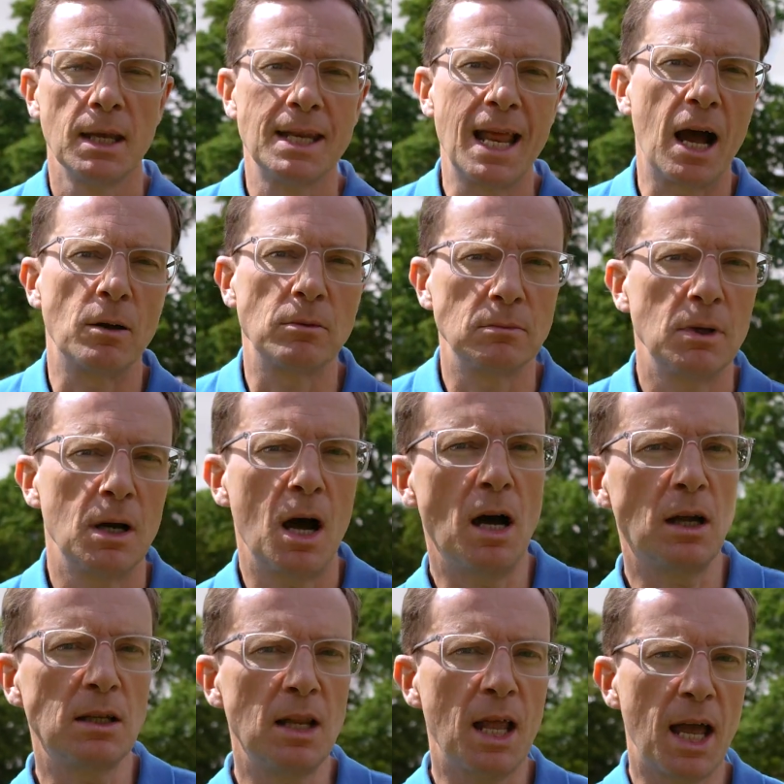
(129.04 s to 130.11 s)
Now,
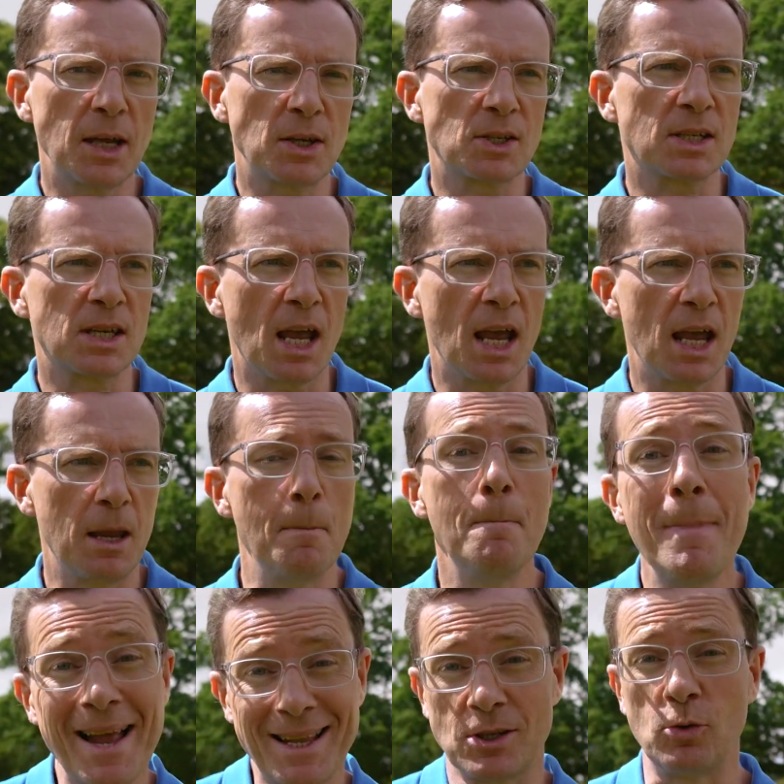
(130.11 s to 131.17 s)
unlike, say,
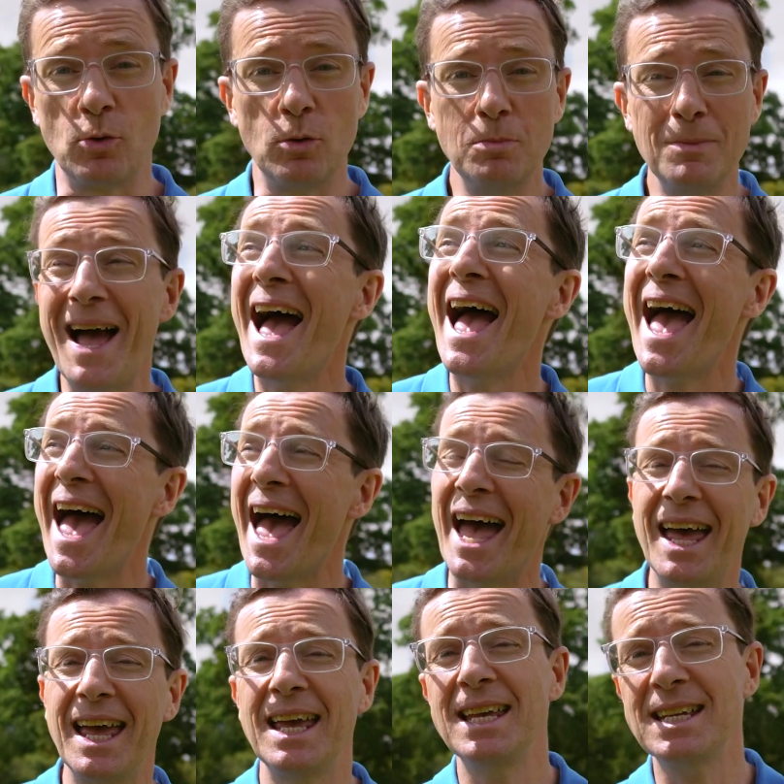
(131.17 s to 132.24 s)
metal,
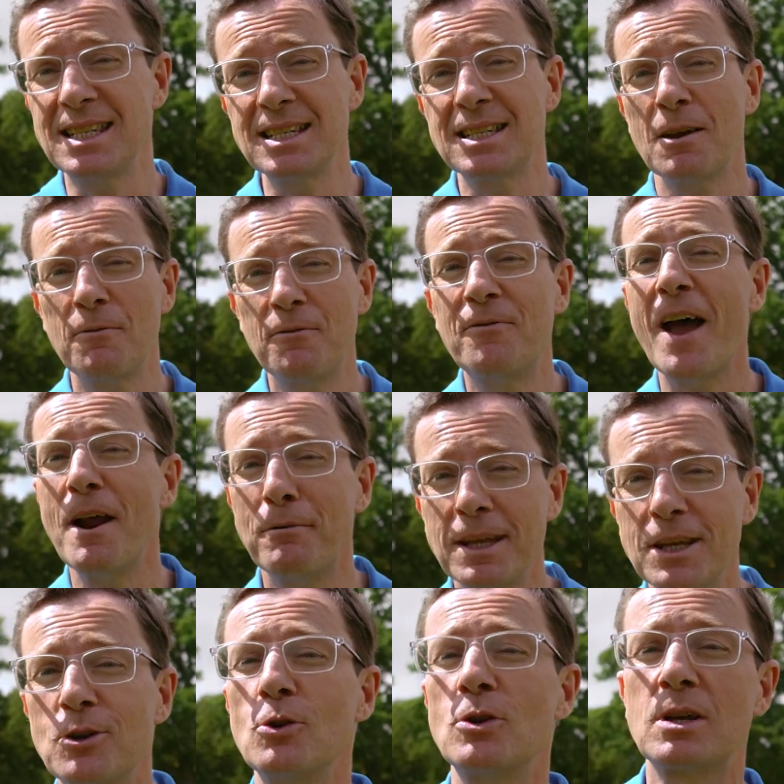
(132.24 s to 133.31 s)
air isn't a
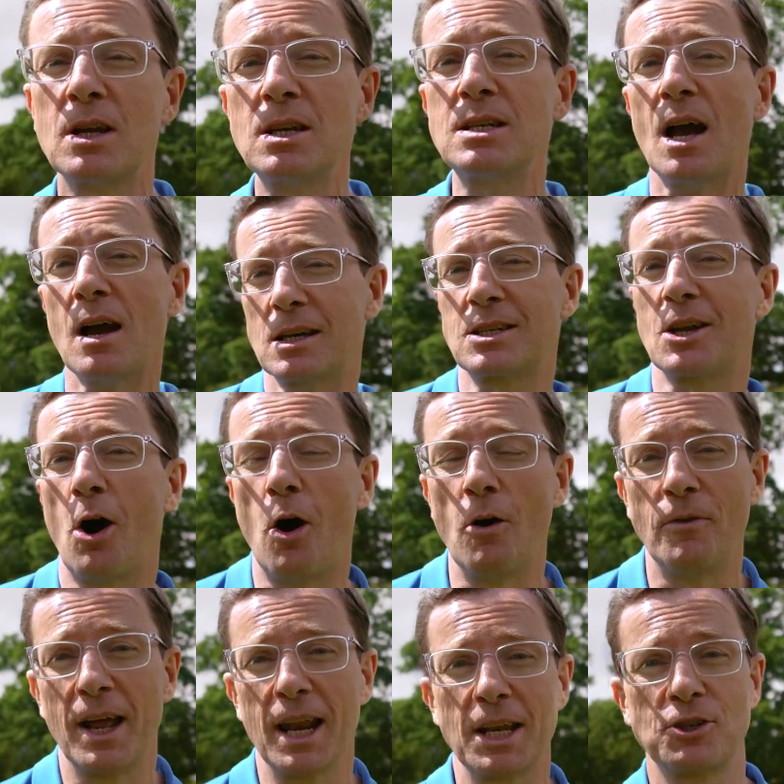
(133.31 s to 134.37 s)
very good conductor of
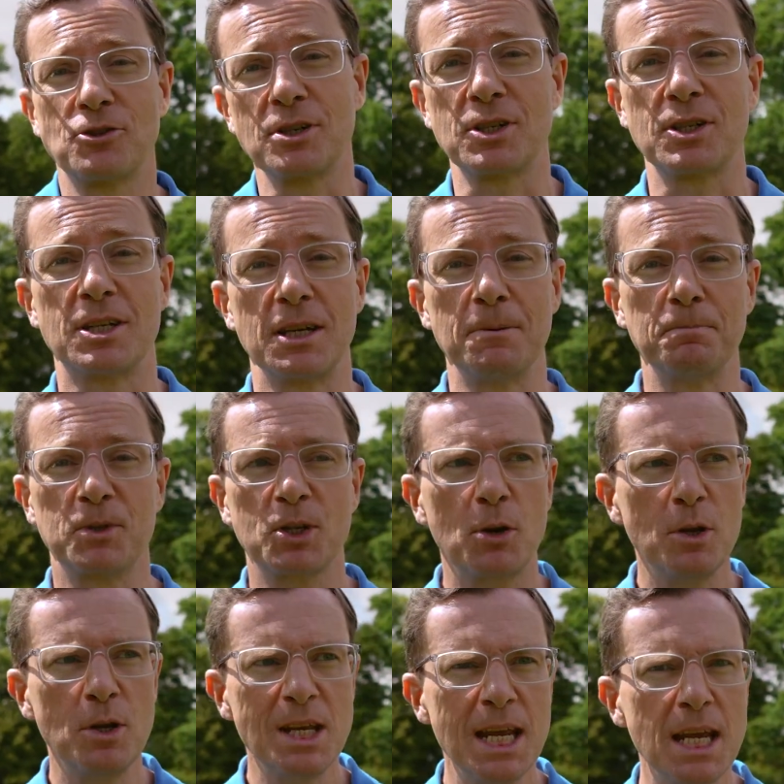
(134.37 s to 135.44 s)
electricity, so
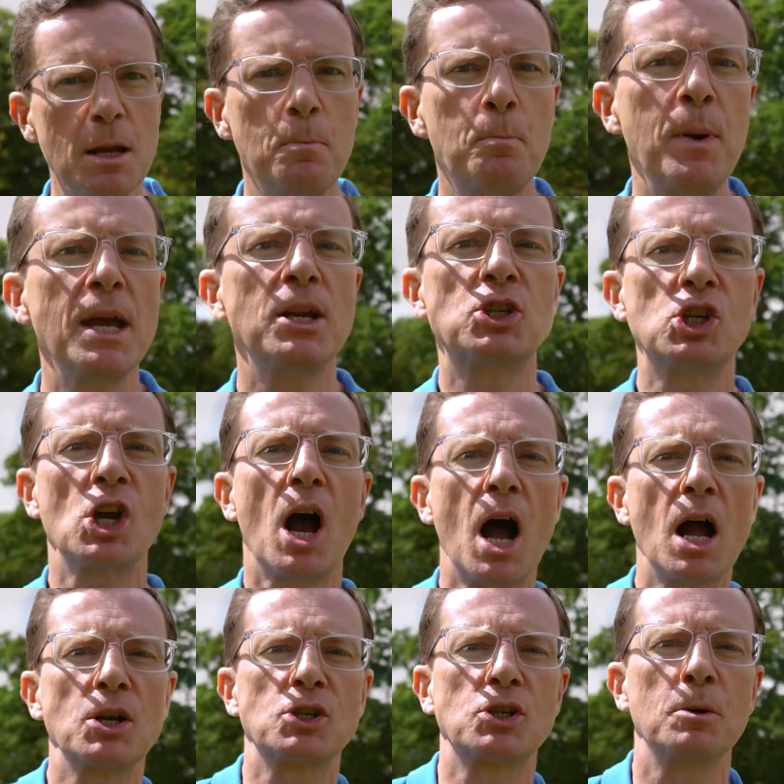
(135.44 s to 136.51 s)
you need a big
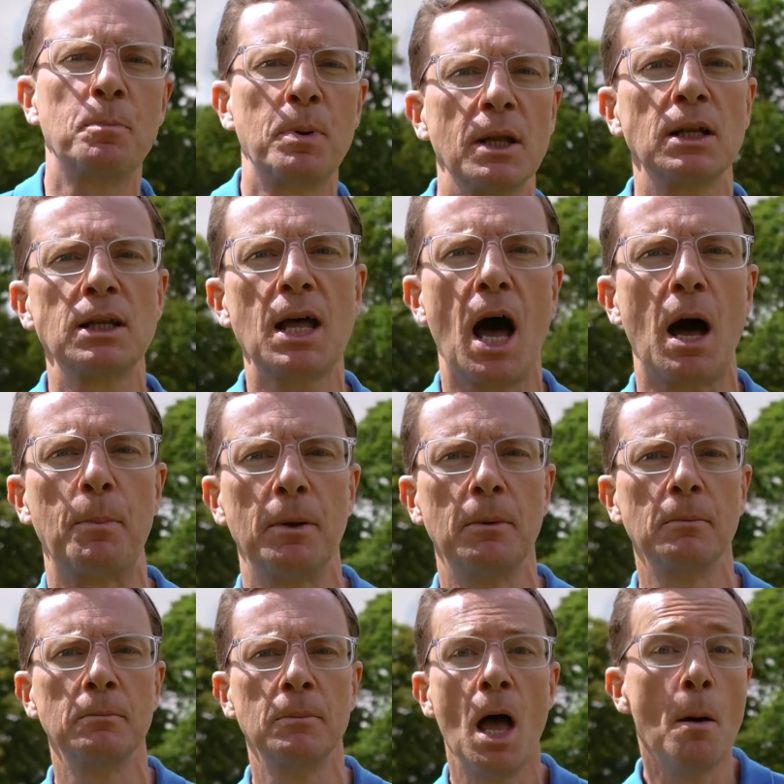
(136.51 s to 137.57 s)
charge to build up.
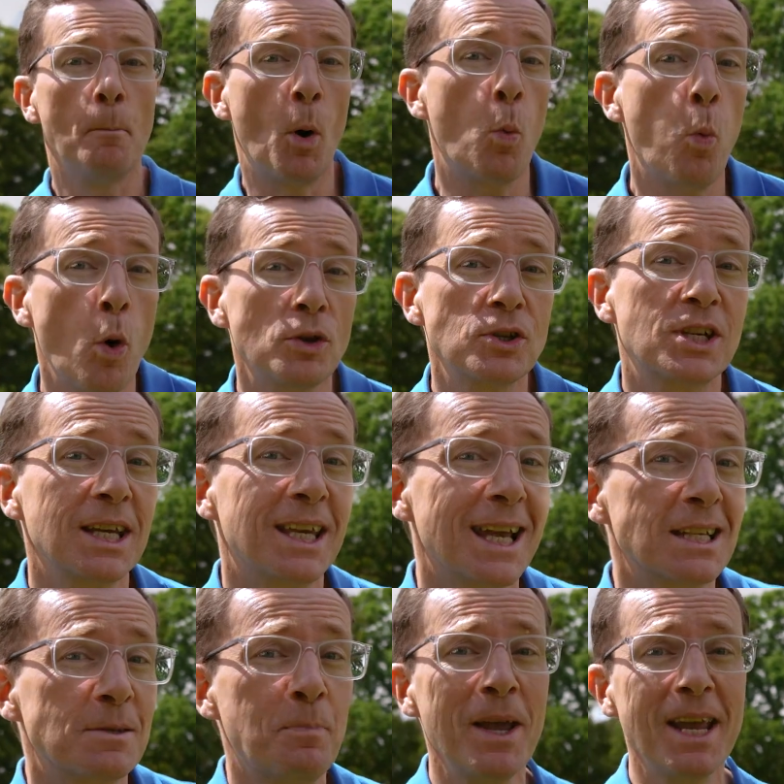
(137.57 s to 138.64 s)
But once it
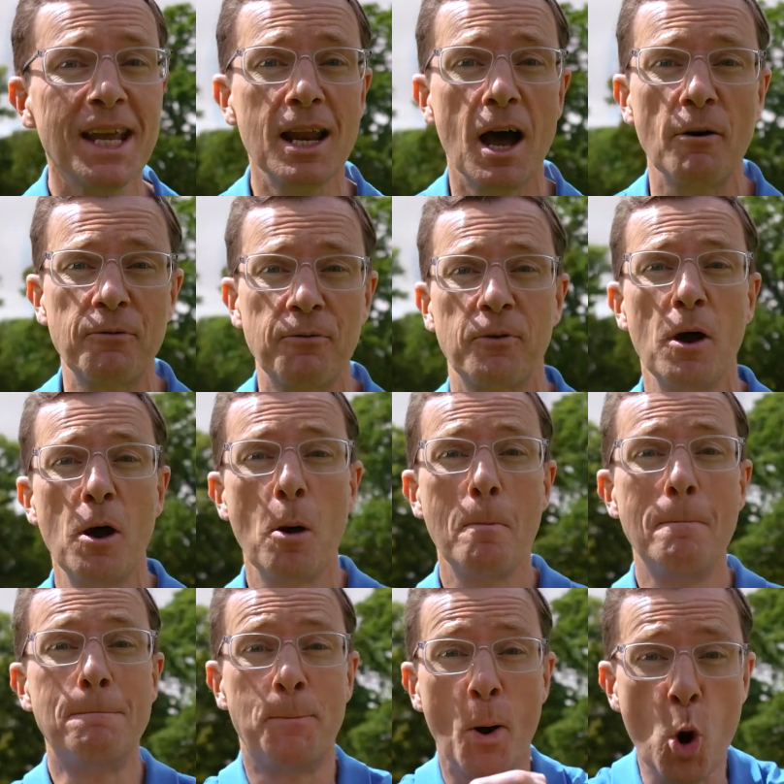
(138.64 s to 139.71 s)
gets big enough,
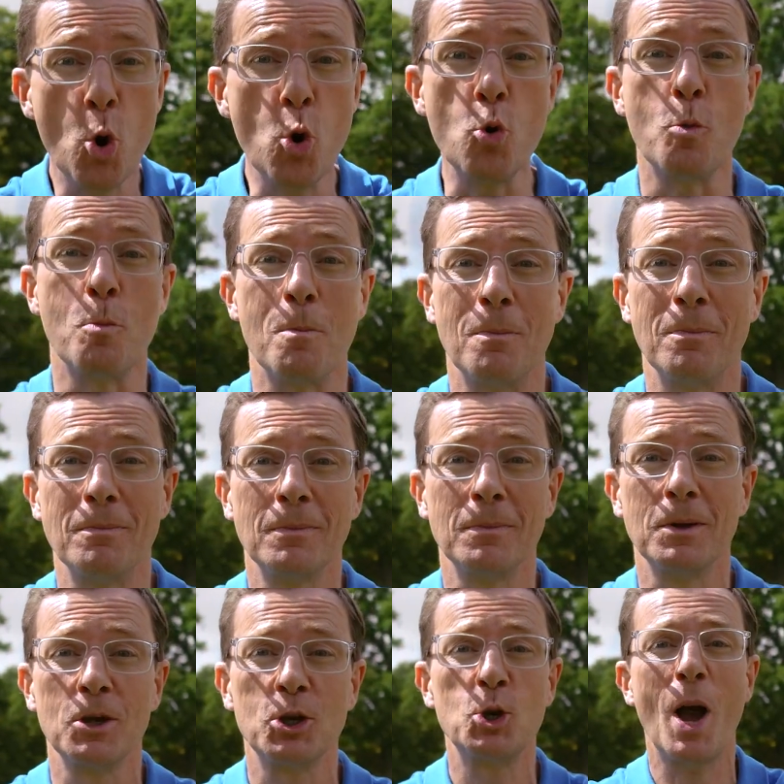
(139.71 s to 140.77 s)
boom,
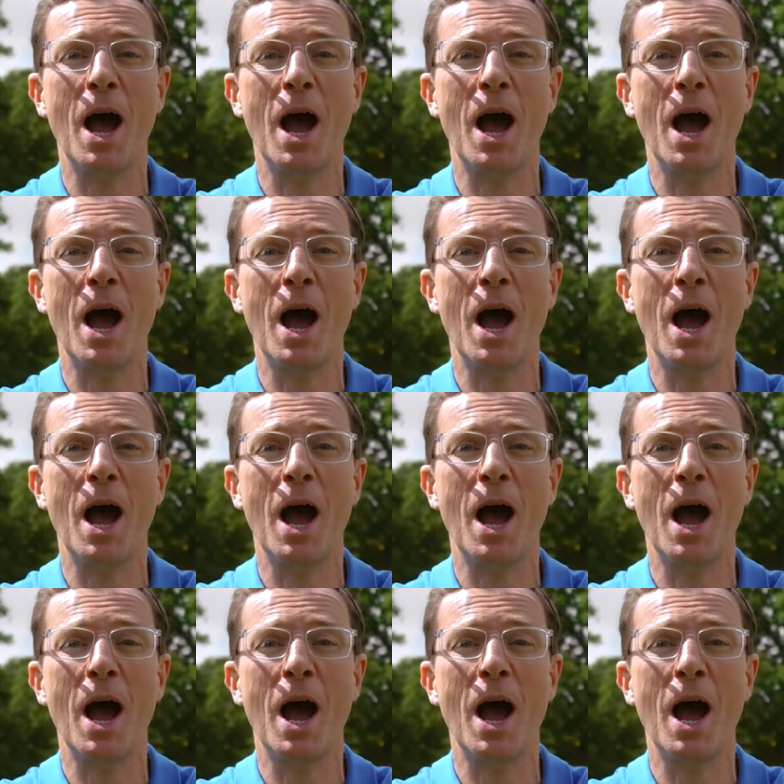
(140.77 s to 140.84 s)
you